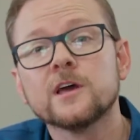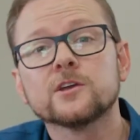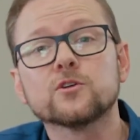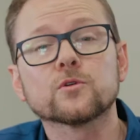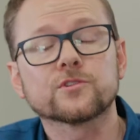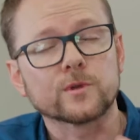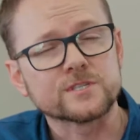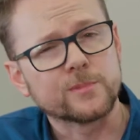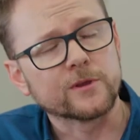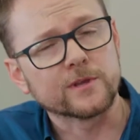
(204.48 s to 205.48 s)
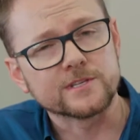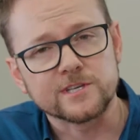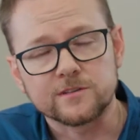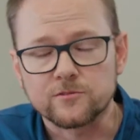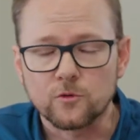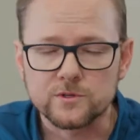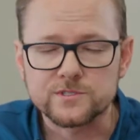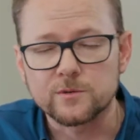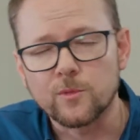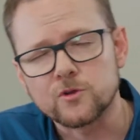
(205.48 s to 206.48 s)
you're also experiencing thoughts
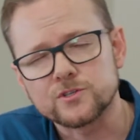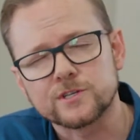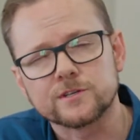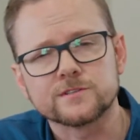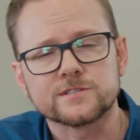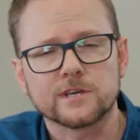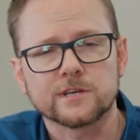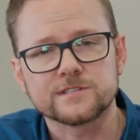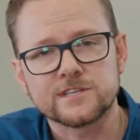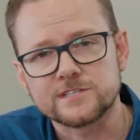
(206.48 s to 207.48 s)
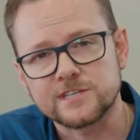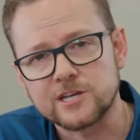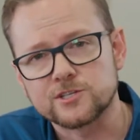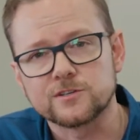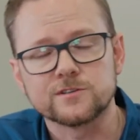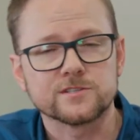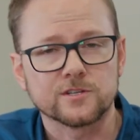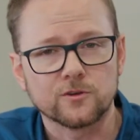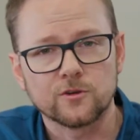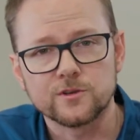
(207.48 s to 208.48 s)
and emotions and sensations
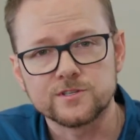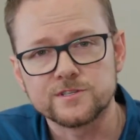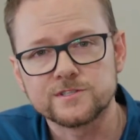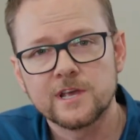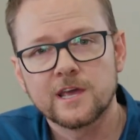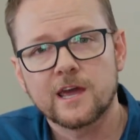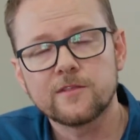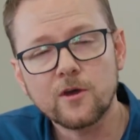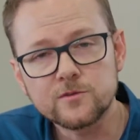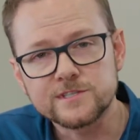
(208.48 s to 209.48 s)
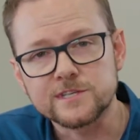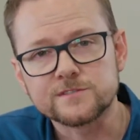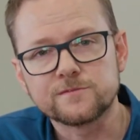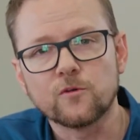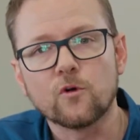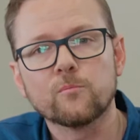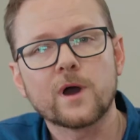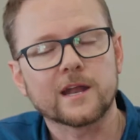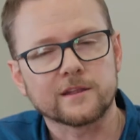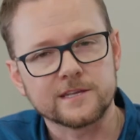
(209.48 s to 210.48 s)
and urges, and those things form
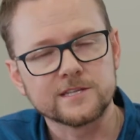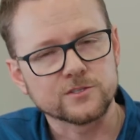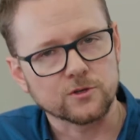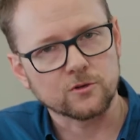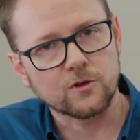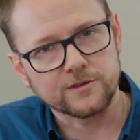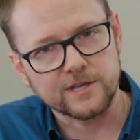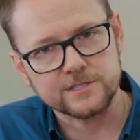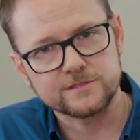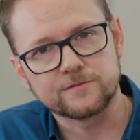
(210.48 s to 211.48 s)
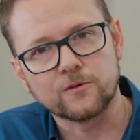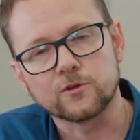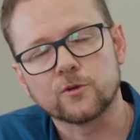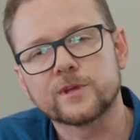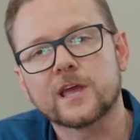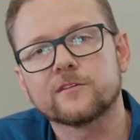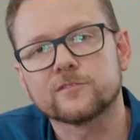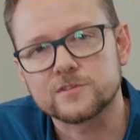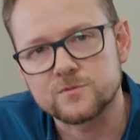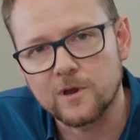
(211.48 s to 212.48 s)
part of the internal context for your
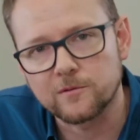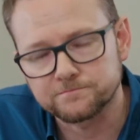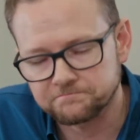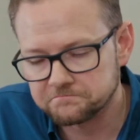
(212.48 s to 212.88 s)
behavior as well.